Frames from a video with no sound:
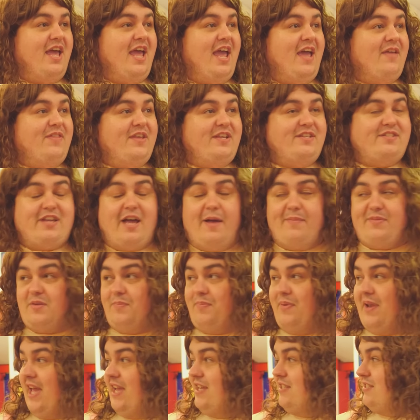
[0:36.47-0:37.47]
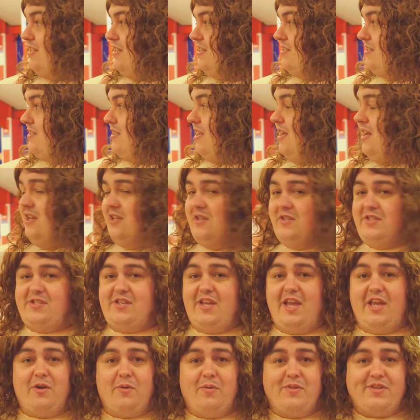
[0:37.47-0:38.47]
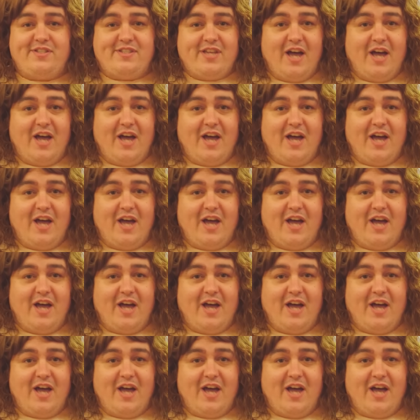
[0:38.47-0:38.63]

in these types of places you see it all the